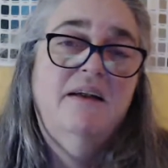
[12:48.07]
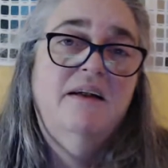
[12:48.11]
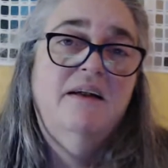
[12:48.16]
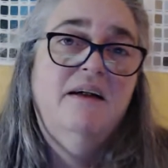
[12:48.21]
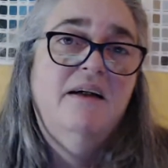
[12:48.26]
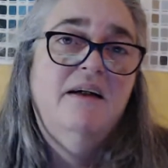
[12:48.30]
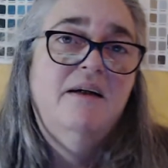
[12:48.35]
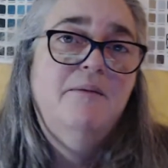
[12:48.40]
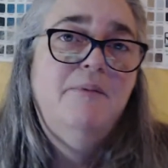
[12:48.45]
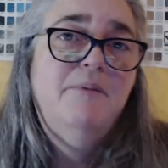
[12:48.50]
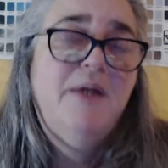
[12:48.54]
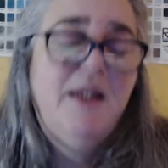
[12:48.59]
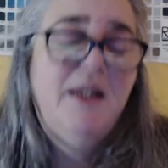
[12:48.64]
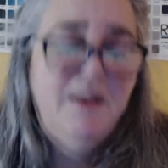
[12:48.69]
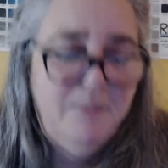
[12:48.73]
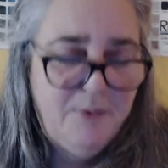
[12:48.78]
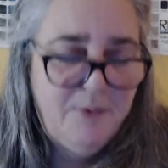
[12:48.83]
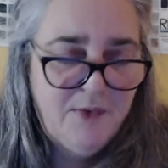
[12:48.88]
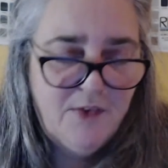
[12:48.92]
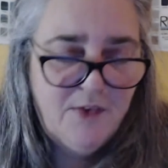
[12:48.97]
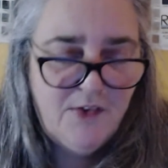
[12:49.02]
I'll be
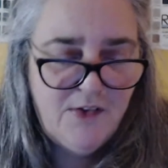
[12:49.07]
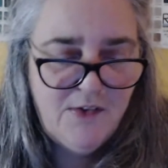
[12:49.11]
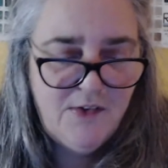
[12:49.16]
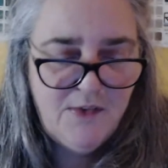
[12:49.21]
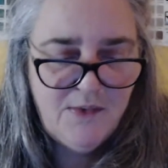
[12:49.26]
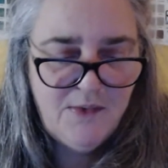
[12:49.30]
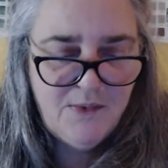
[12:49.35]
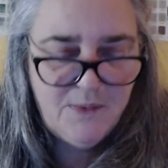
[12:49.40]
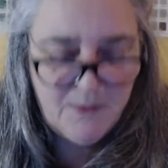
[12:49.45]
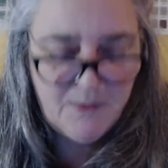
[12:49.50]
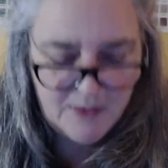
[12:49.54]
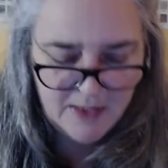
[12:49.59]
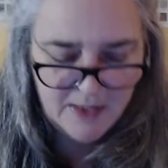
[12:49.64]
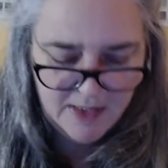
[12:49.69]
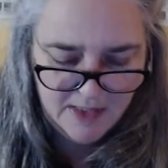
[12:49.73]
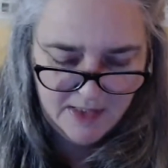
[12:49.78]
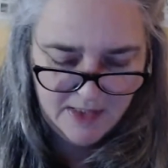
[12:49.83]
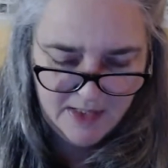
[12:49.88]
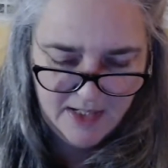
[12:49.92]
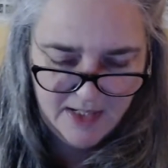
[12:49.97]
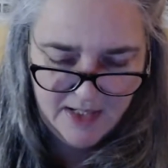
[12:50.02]
able to
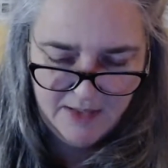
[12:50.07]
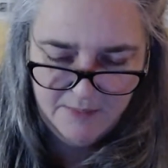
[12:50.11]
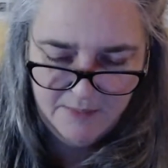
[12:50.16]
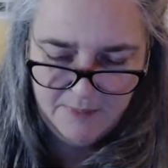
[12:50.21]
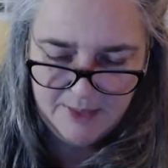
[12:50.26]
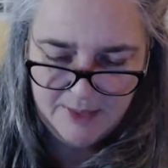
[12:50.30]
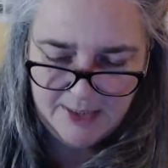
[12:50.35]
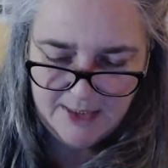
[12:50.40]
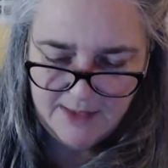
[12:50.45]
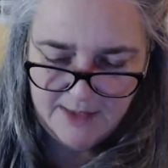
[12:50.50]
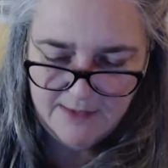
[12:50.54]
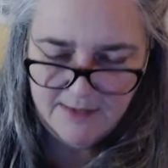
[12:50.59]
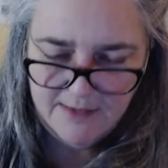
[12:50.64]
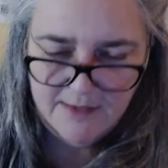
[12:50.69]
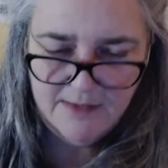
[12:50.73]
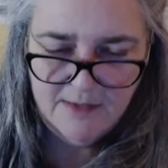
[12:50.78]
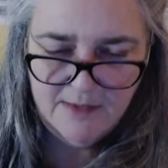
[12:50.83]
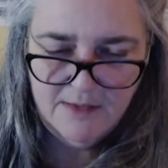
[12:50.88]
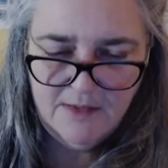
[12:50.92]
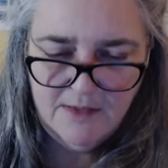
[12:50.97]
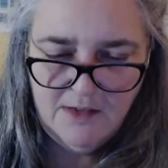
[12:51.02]
hem it
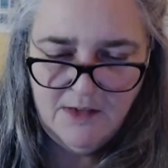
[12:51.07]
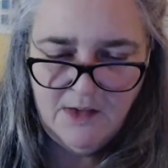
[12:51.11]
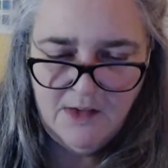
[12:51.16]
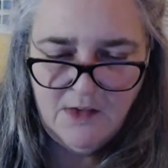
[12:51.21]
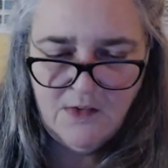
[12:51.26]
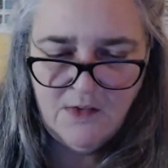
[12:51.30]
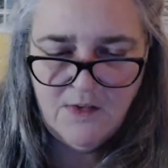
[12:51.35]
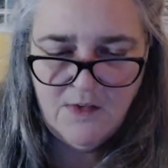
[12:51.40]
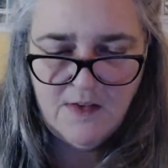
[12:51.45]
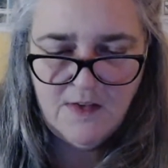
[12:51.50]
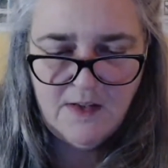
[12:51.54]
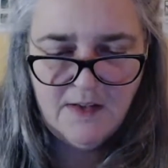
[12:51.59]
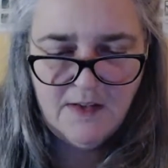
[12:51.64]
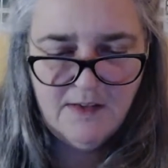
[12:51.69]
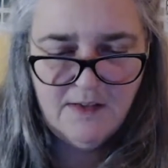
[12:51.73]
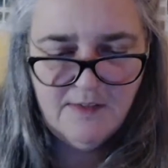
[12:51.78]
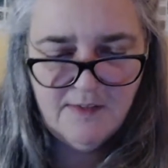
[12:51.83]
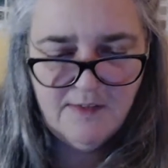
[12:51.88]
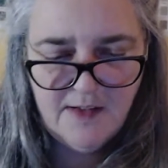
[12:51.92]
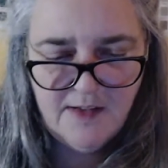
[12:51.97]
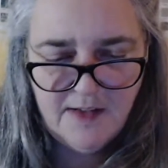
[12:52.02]
using
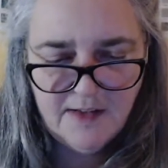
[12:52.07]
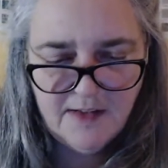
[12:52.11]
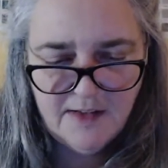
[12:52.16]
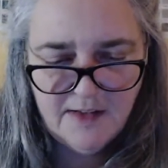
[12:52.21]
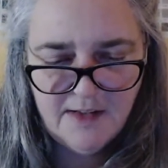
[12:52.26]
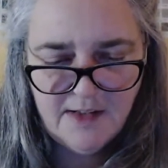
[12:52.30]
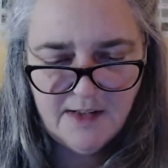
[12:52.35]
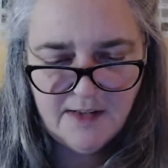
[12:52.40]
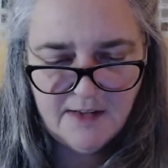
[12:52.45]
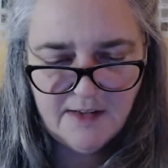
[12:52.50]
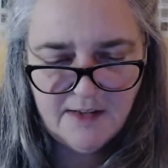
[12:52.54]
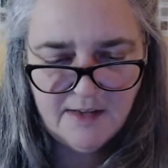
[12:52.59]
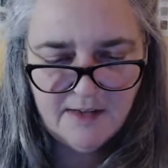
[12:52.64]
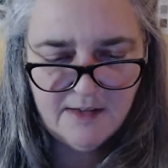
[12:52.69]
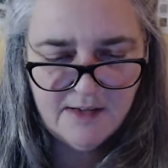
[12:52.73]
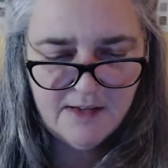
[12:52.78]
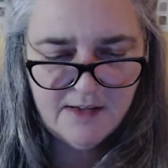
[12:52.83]
this technique.